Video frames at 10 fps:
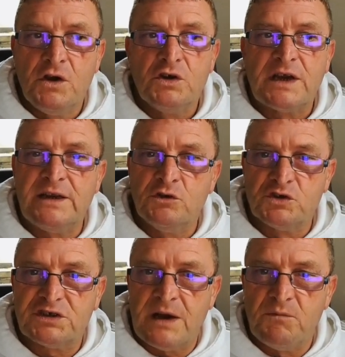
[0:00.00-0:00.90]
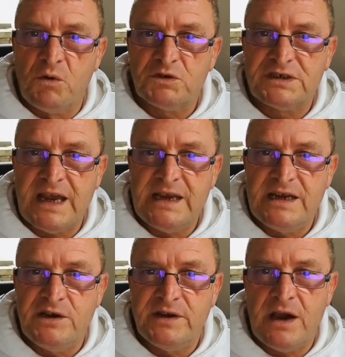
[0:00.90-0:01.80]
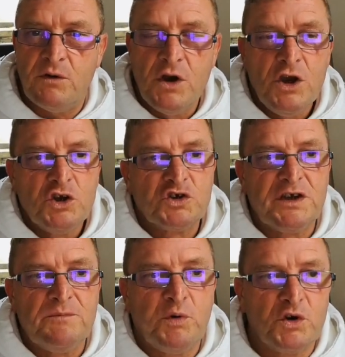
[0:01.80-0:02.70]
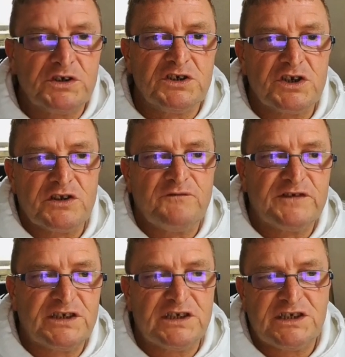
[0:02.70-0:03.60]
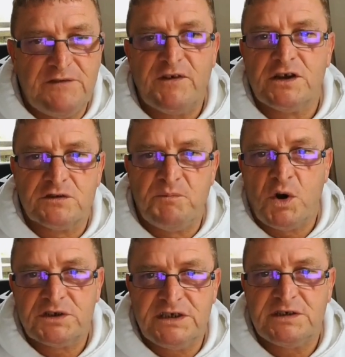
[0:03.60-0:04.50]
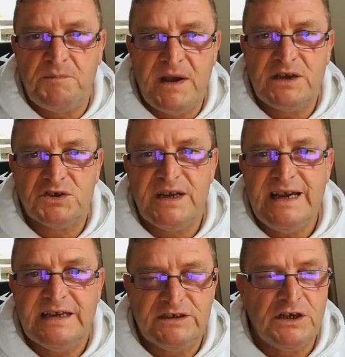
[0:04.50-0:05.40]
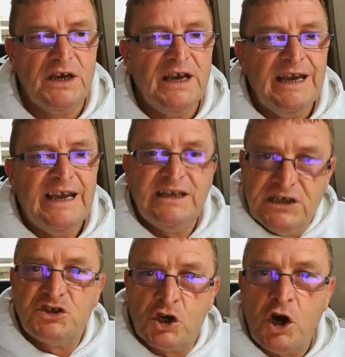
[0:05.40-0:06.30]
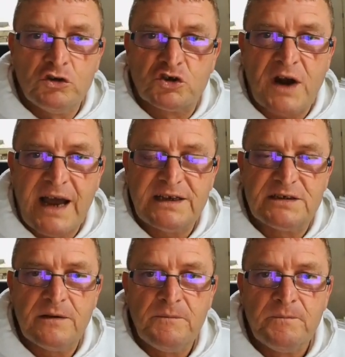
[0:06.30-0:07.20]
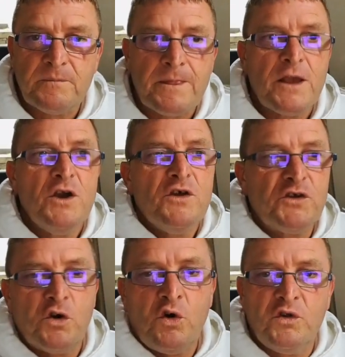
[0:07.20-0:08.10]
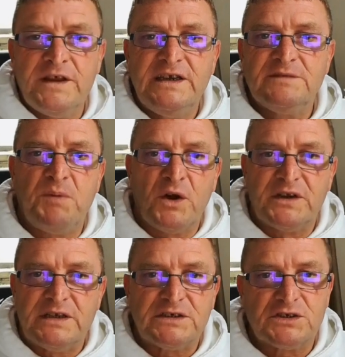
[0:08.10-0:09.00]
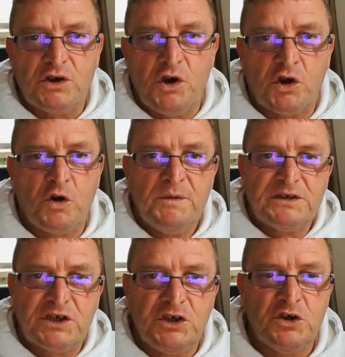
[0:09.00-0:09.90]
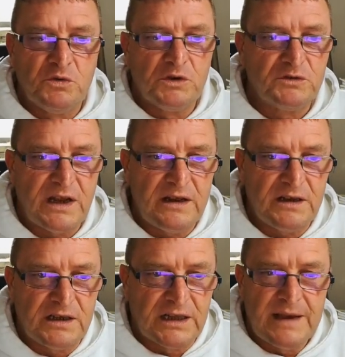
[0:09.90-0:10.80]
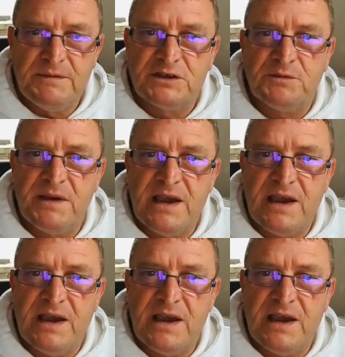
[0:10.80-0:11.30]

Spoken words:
Can you understand what we're saying here now? So the importance of the certificate of participation is, it is the contract that all these bodies are coming to you and claiming to be